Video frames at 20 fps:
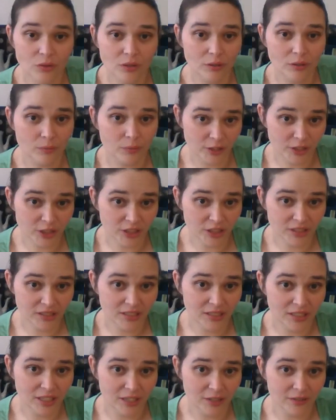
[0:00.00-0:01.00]
that
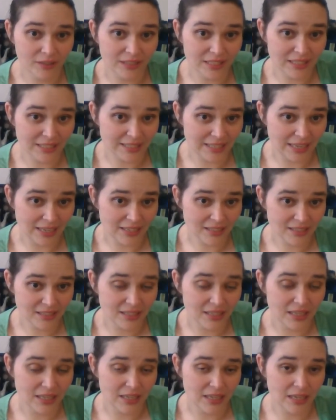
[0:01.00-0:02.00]
Richeson here in the States
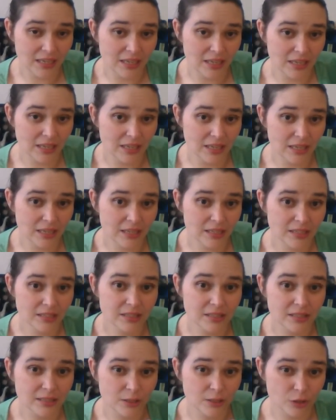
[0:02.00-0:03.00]

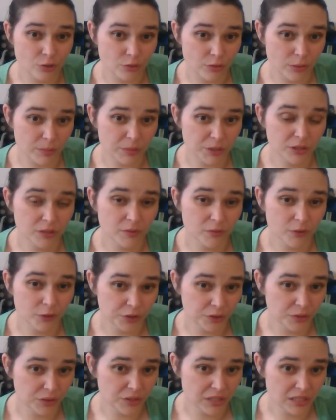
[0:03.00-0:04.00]
is the distributor for
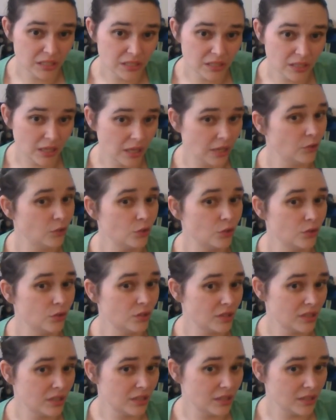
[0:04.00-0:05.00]
Unison. I know
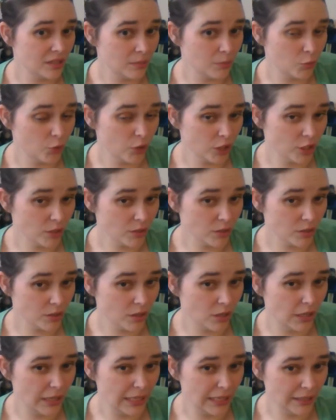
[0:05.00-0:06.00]
Unison is a British
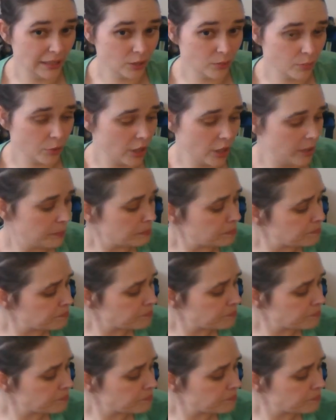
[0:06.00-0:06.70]
an English brand,